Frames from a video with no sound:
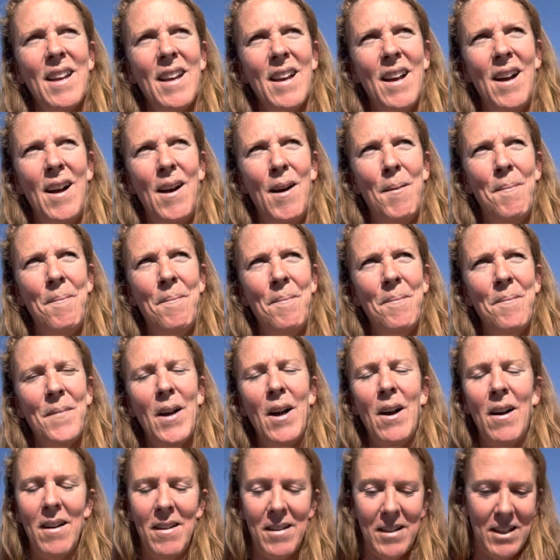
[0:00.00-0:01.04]
Um,
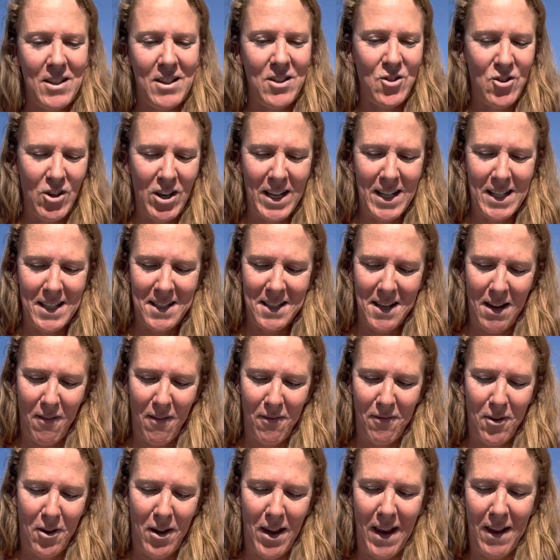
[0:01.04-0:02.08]
oh, it's tricky stuff.
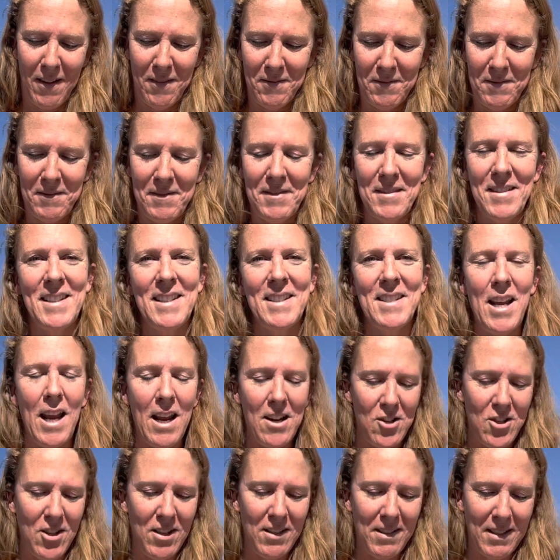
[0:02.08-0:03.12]
Okay,
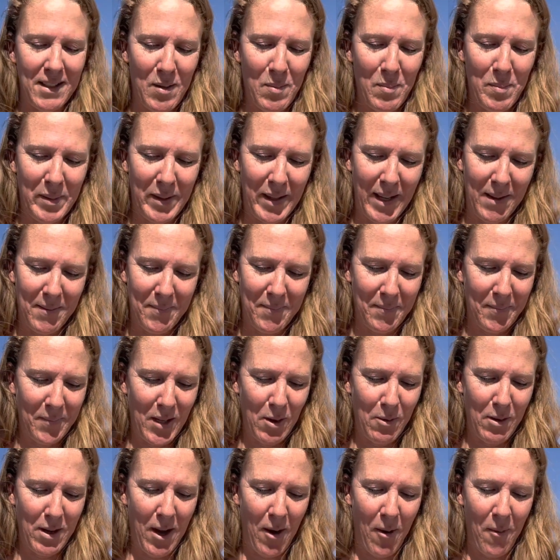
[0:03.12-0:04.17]
tangent complete.
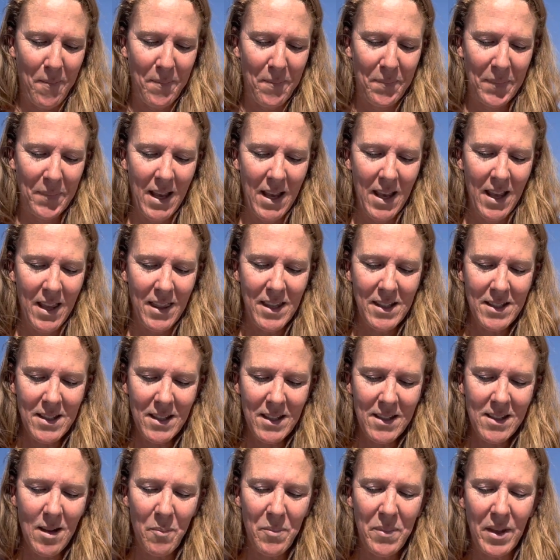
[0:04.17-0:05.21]
Here we go. This is
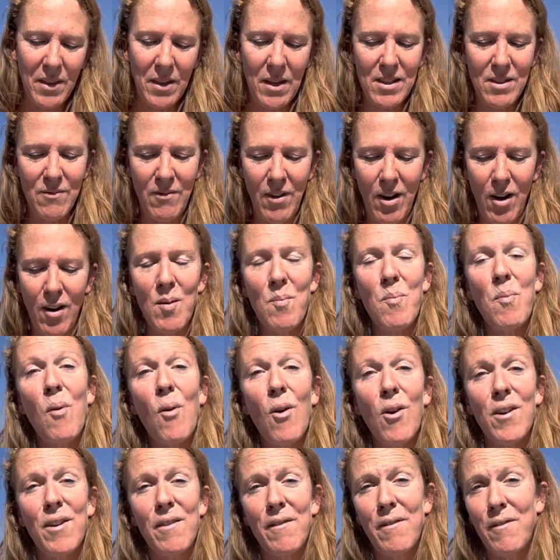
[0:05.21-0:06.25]
something that's very
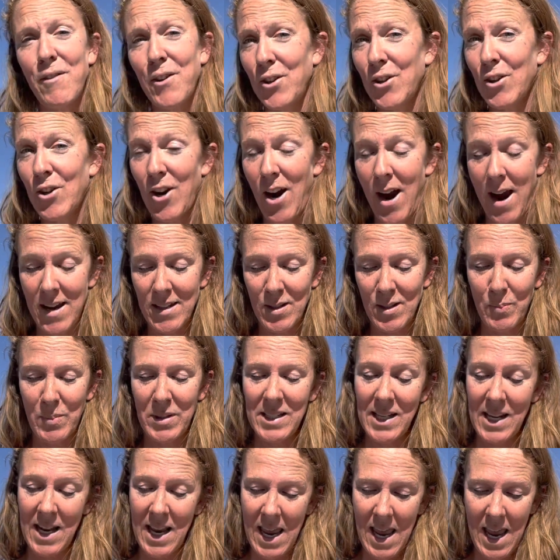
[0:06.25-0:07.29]
important for you to grasp
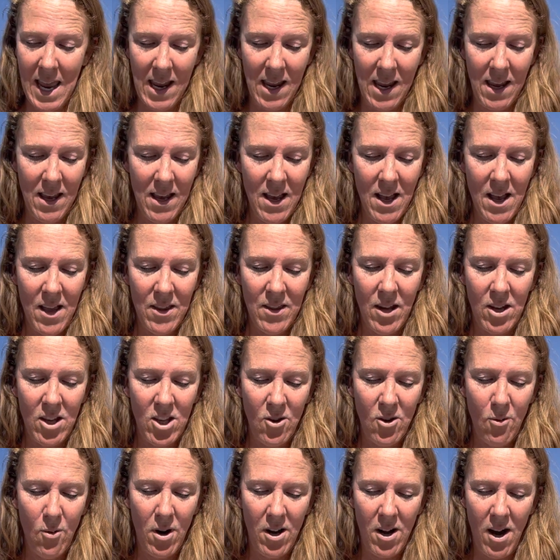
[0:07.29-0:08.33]
today that
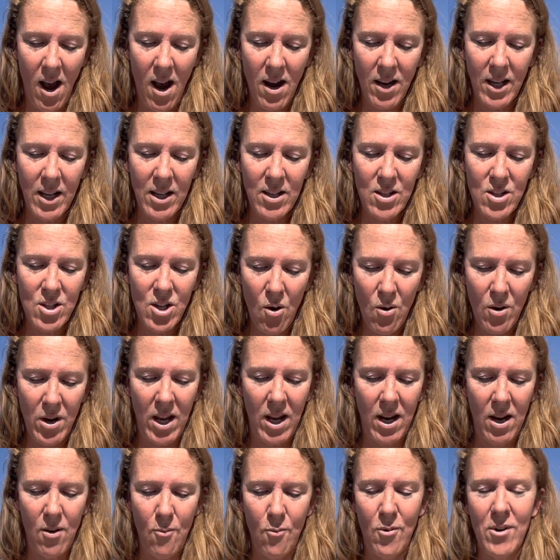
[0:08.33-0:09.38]
you are not
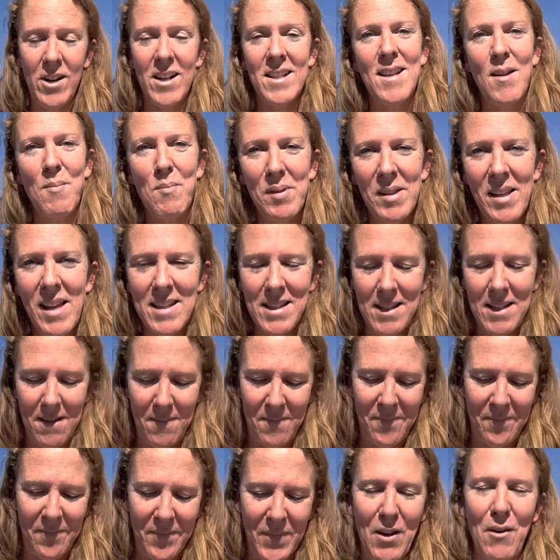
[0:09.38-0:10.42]
condoning what is unpleasant.
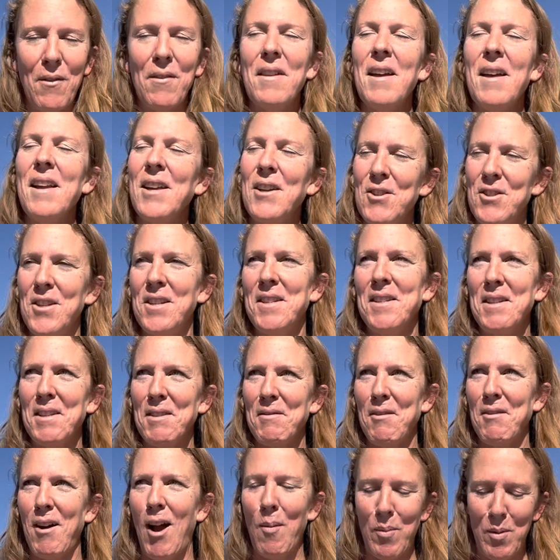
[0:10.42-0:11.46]
Oh, thank you, Jesus,
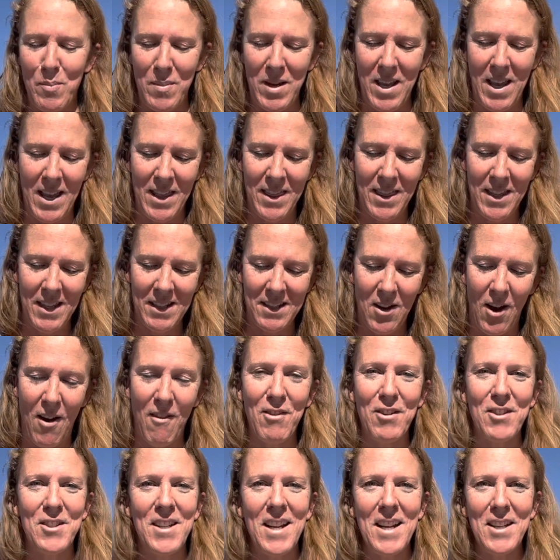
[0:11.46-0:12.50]
for helping me end this
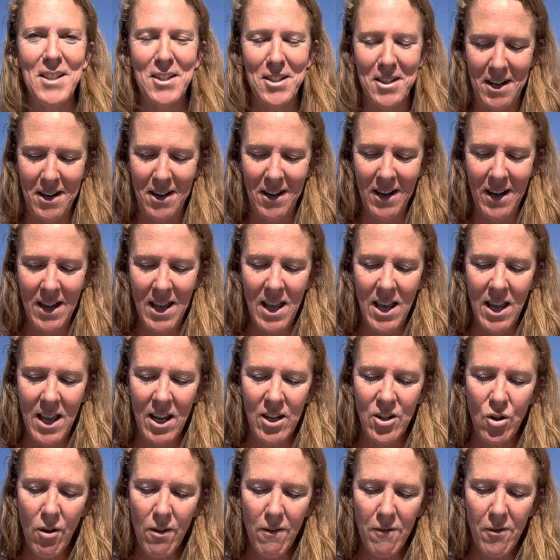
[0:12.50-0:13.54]
conversation here.
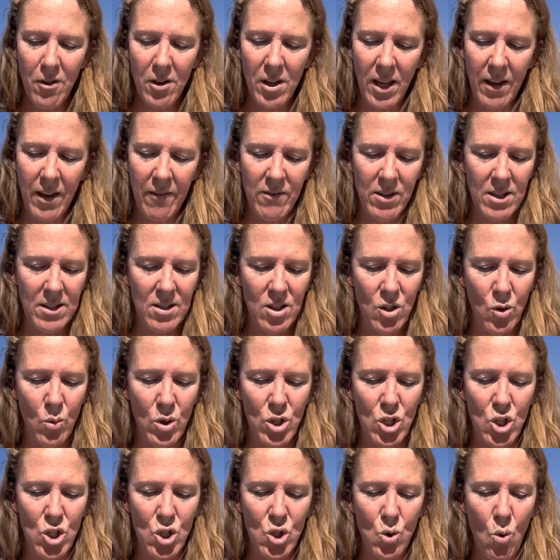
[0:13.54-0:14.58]
In your forgiveness, you
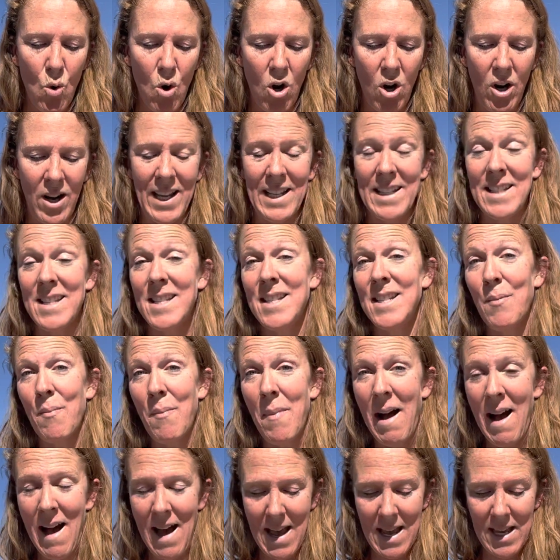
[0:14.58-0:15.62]
ensure its
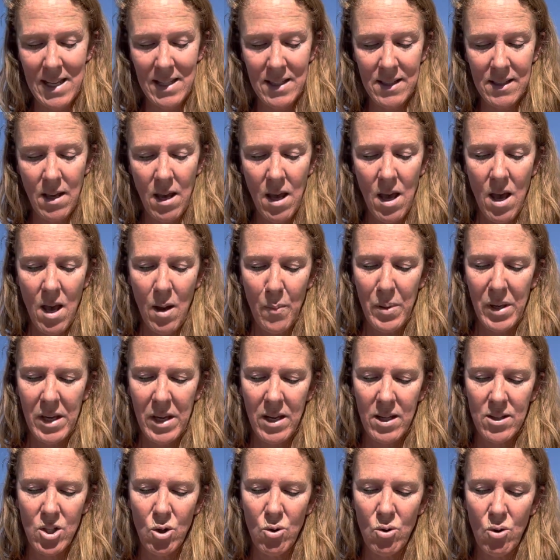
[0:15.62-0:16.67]
demise
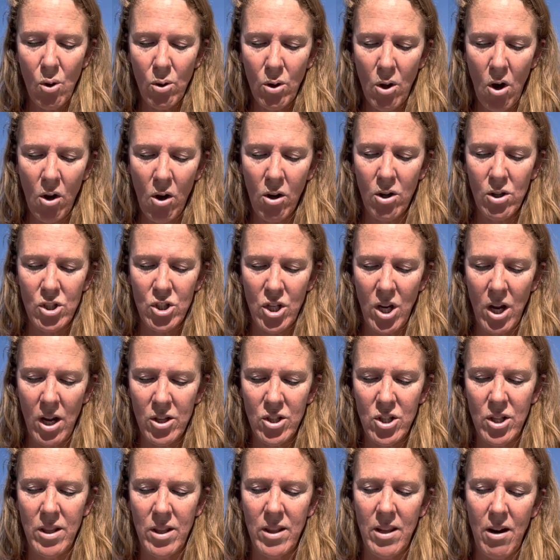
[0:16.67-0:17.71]
because you no longer
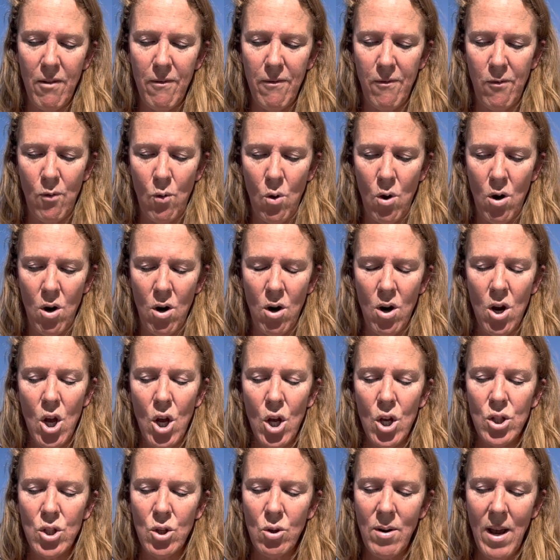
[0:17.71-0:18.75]
judge and therefore
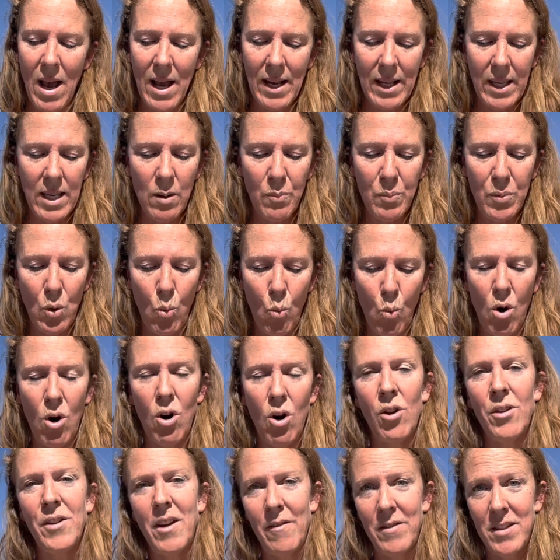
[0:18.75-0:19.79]
do not keep the
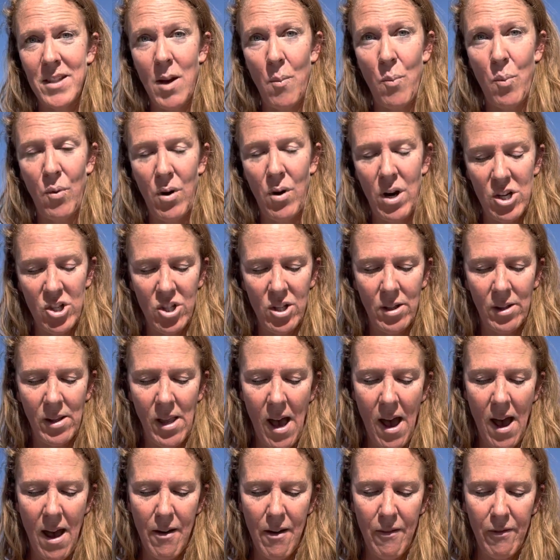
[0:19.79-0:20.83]
world of separation
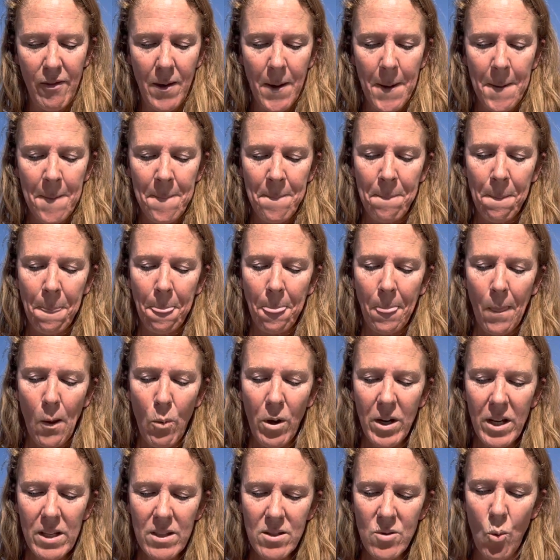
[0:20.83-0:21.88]
alive.
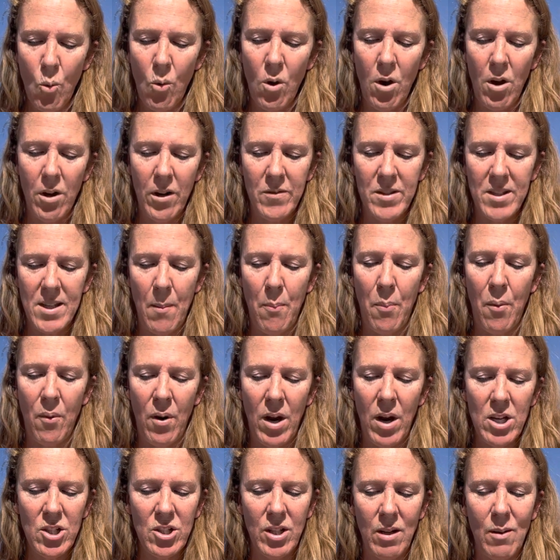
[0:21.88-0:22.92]
What is the world of
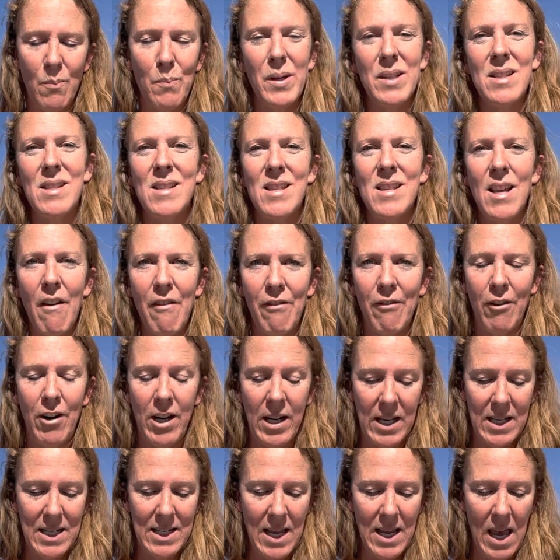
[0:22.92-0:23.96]
separation but
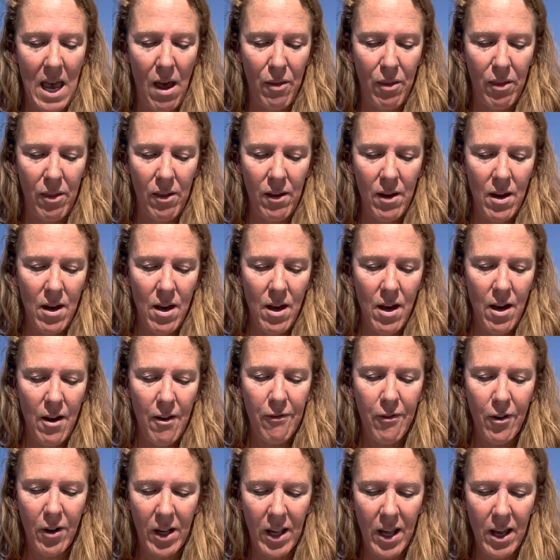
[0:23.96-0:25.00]
suffering and death?
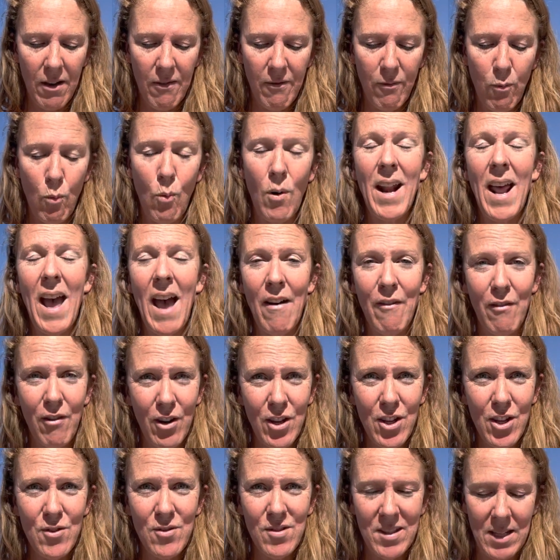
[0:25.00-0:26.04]
Forgive whatever
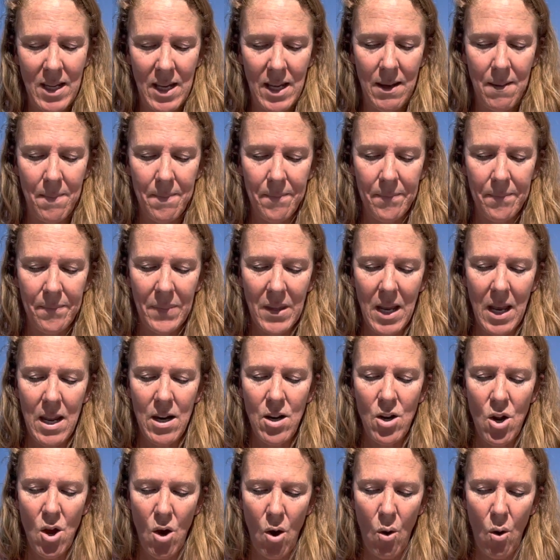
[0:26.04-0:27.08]
you see,
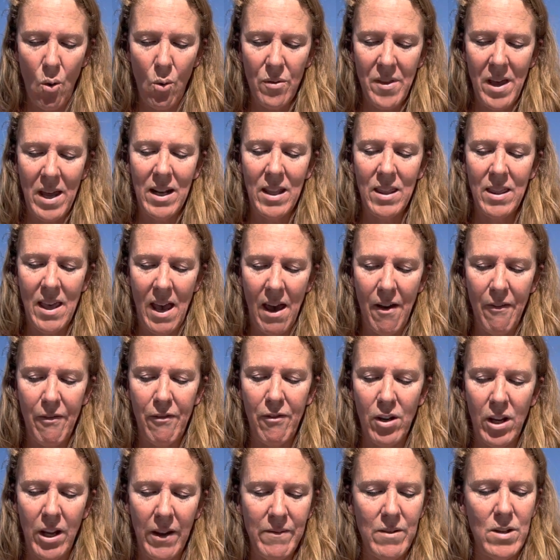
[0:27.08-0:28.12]
and know that in that
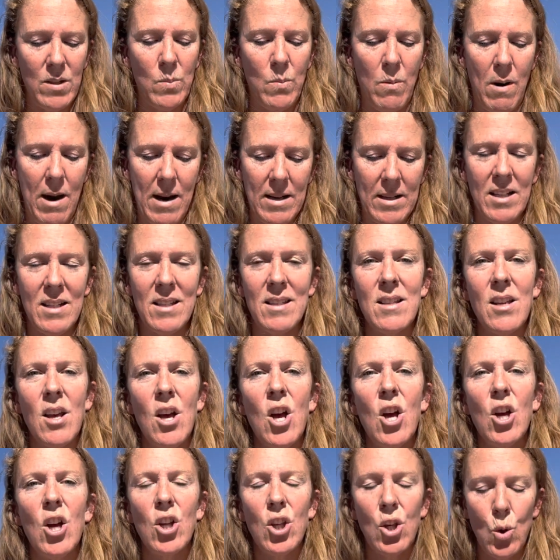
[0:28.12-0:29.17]
forgiveness practice,
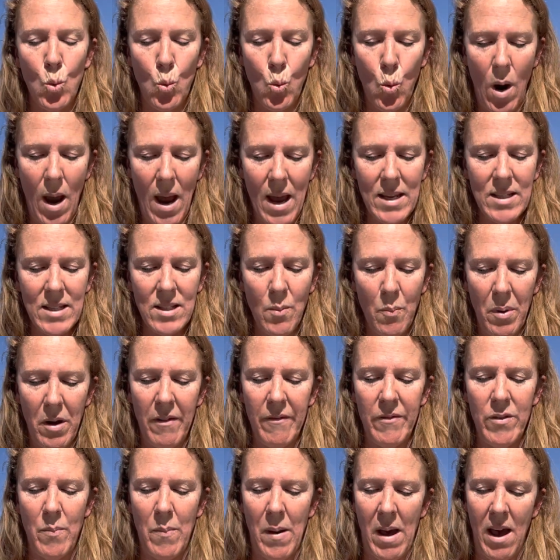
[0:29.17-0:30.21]
you rise
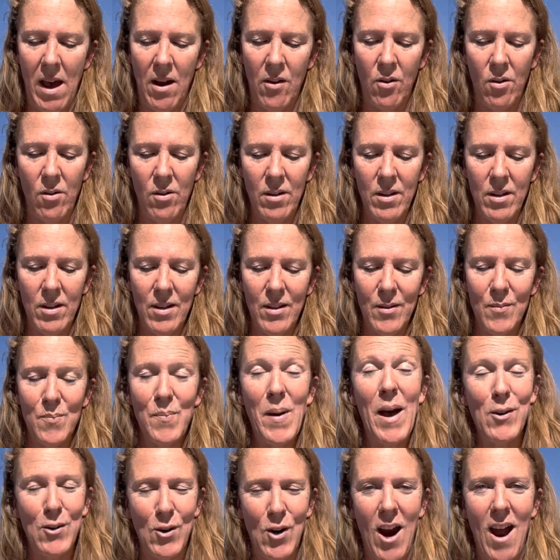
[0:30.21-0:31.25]
above the battle,
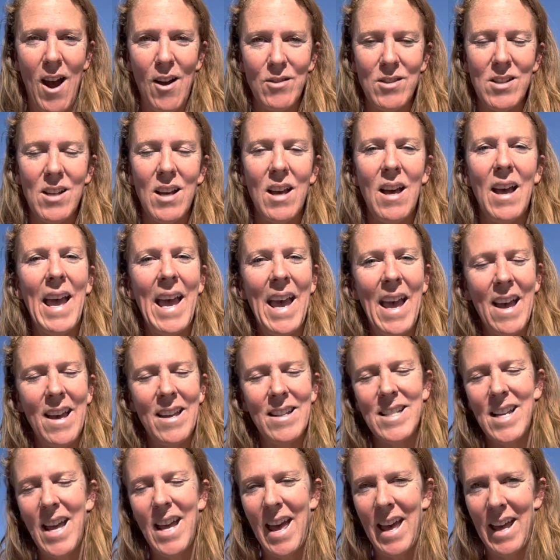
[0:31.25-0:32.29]
battleground,
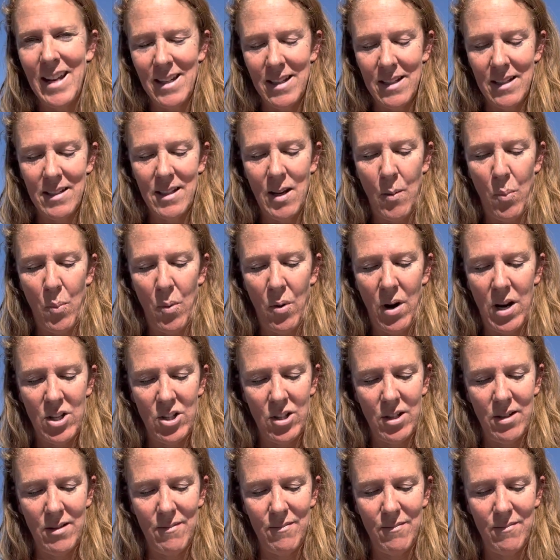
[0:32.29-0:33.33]
and end
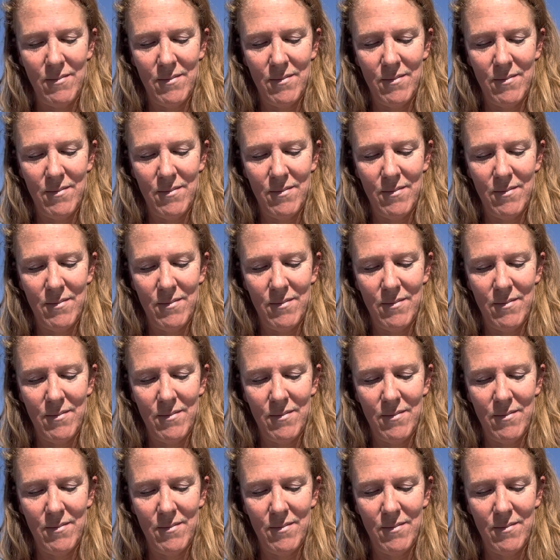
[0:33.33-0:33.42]
separation.